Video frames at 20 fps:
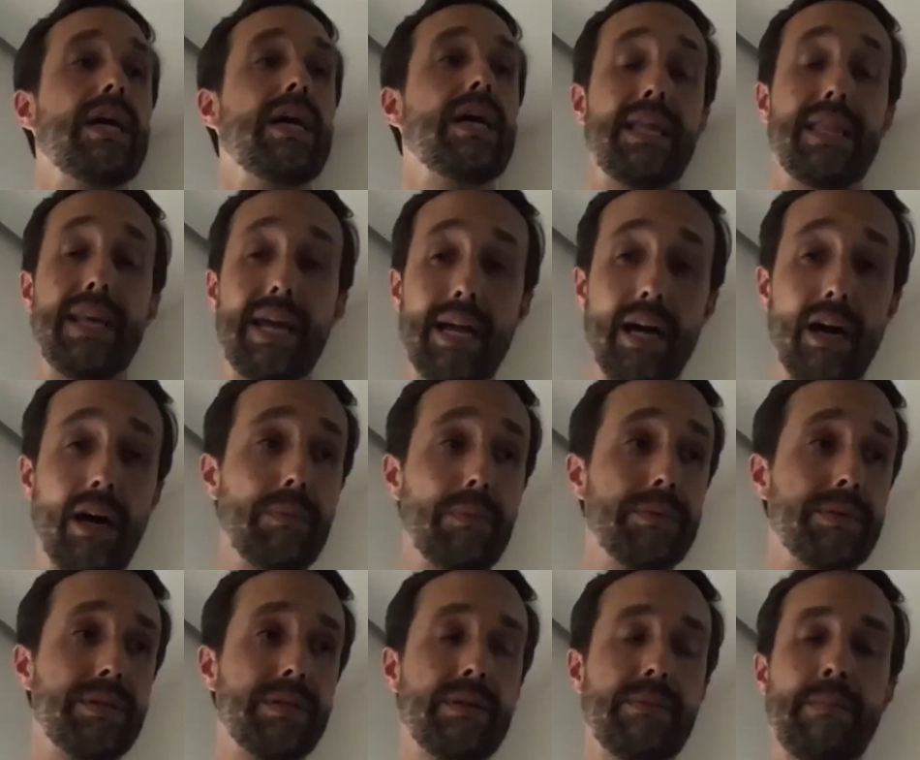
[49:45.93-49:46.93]
and that
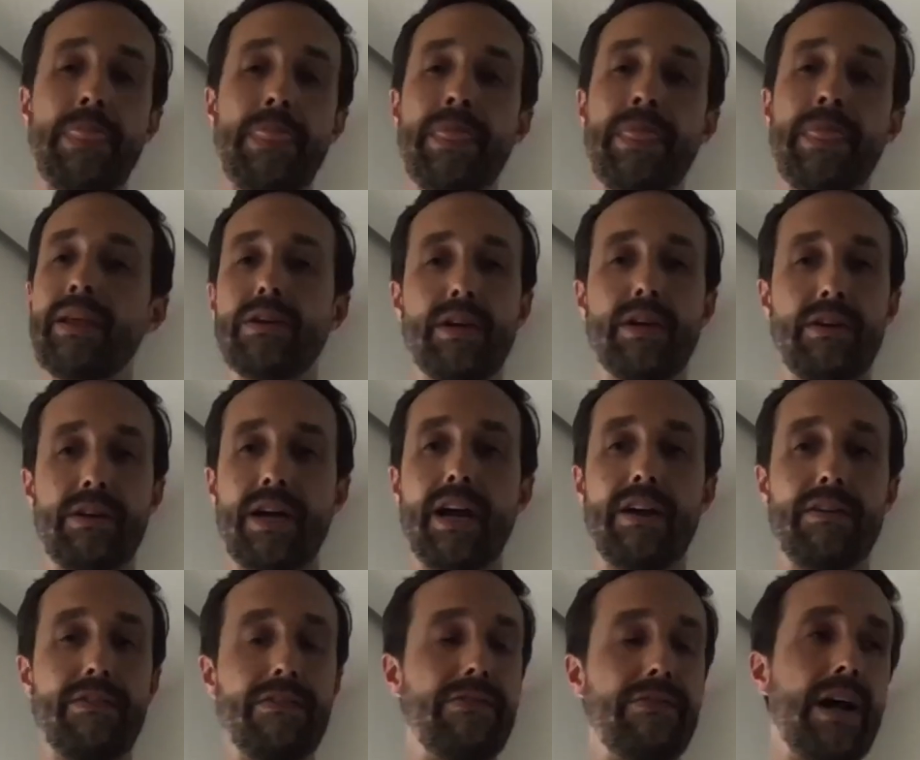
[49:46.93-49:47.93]
helps. You can kind
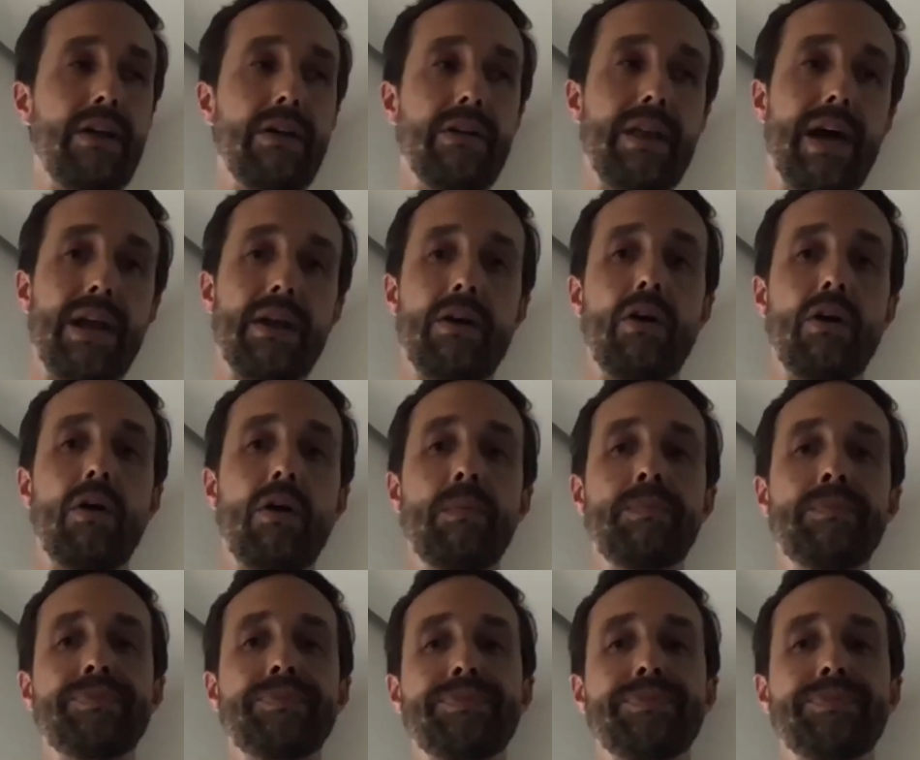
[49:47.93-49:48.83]
of follow that home.